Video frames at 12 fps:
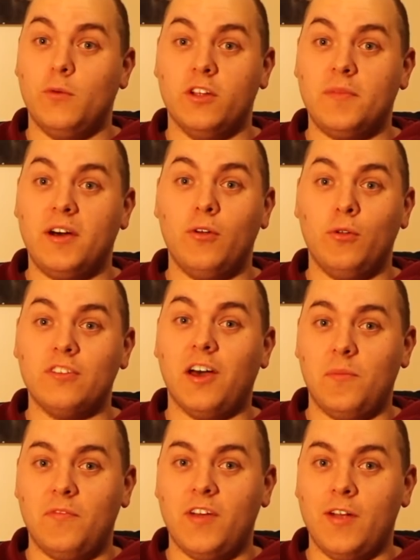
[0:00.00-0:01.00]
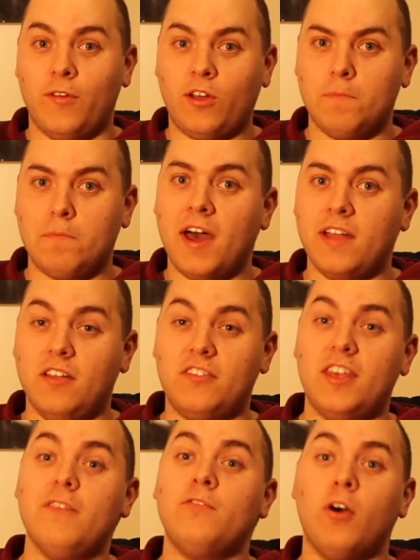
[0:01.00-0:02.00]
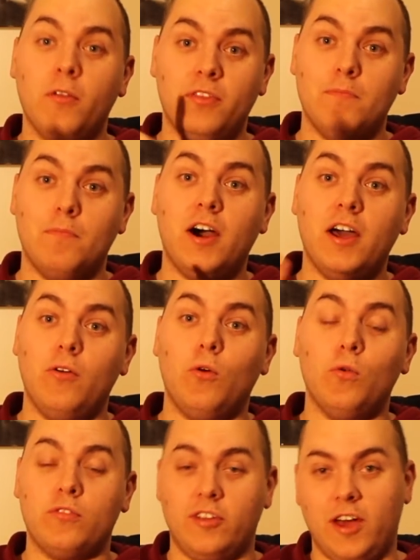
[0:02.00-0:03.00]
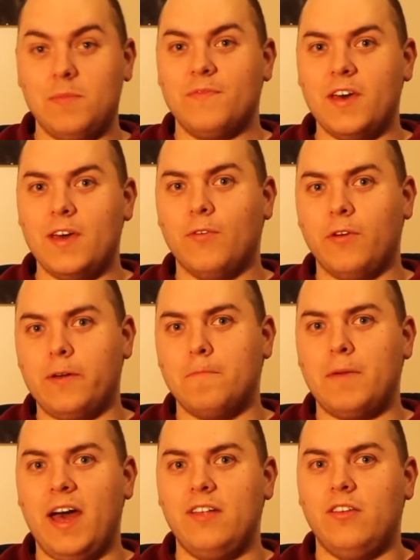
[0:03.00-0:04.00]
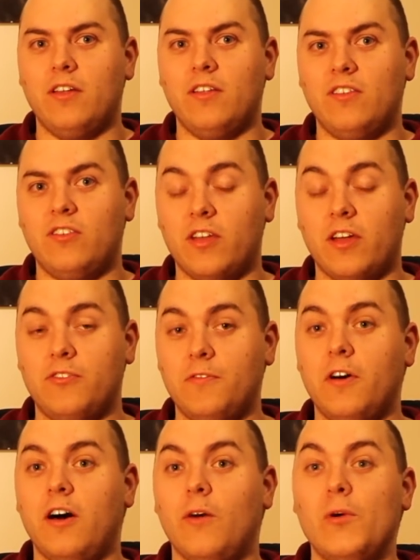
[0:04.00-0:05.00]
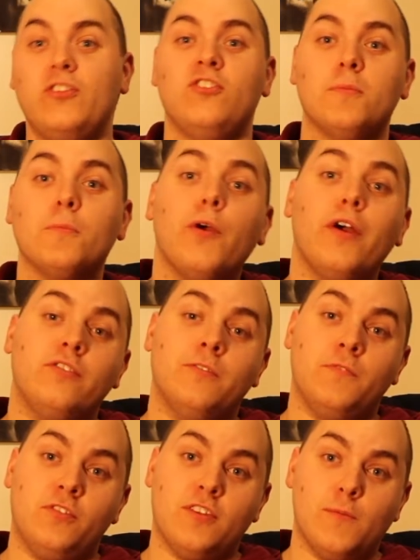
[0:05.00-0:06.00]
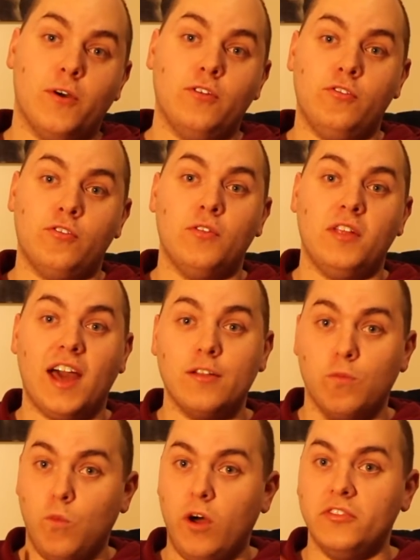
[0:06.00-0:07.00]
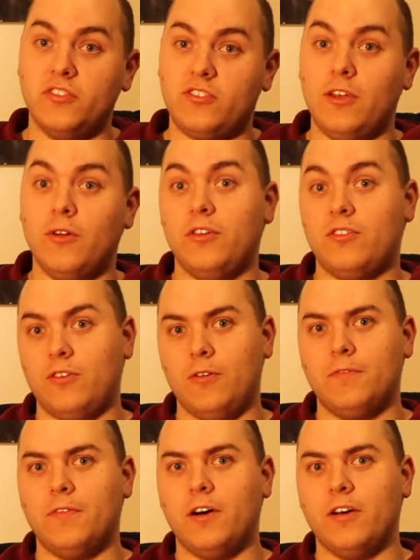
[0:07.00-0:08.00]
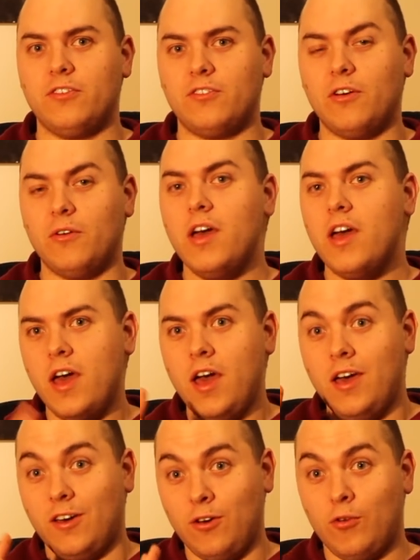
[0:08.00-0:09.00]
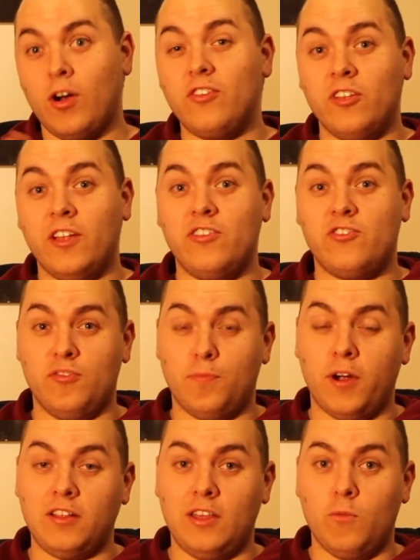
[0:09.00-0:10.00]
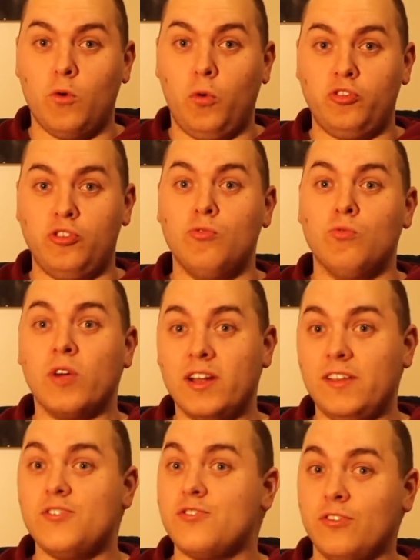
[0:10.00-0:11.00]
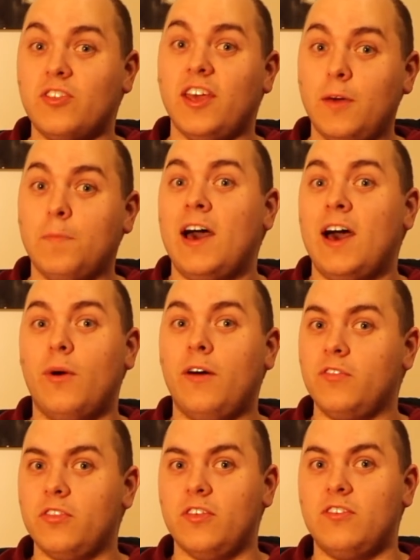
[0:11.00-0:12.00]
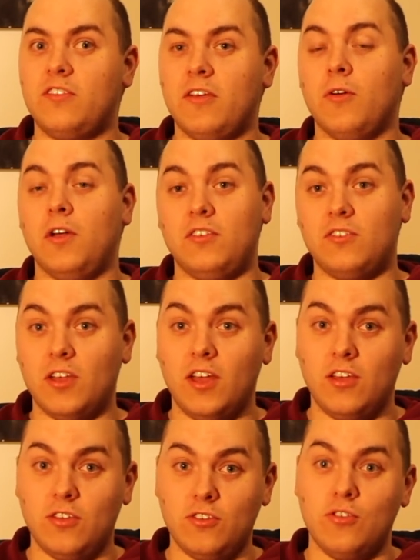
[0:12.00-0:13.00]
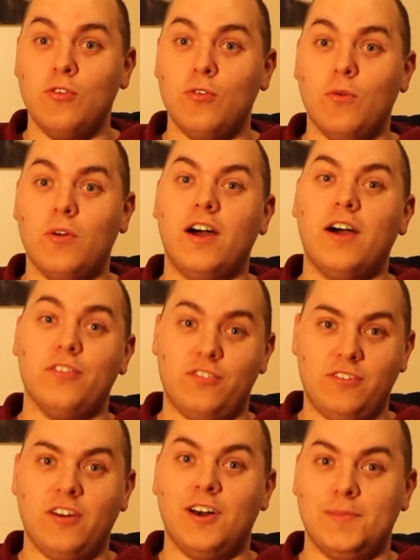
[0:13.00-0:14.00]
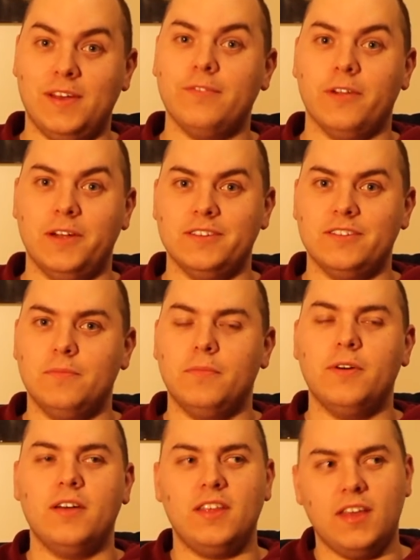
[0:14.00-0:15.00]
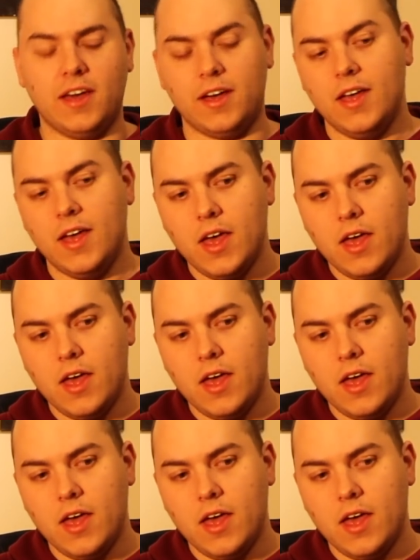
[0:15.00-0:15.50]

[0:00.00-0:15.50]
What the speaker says: one of my all-time favourite companions, if not my all-time favourite companion thus far, which is impressive for someone who's only had one series so far, so congratulations Bradley Walsh, you really should take a bow after this series. You are the star, my friend. But yeah,